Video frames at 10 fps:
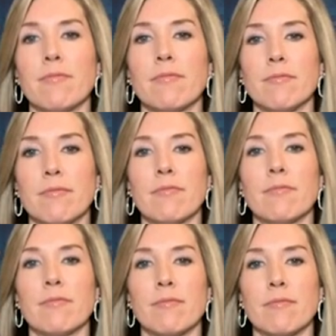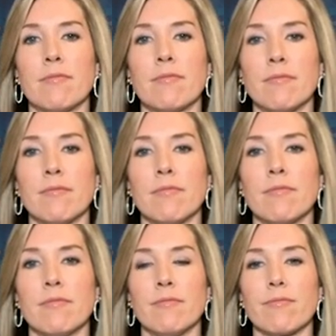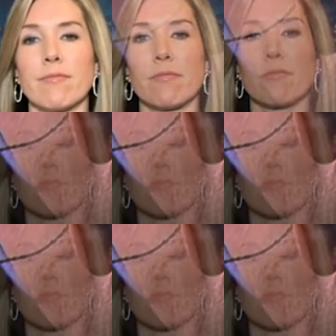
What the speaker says: This person isn't speaking.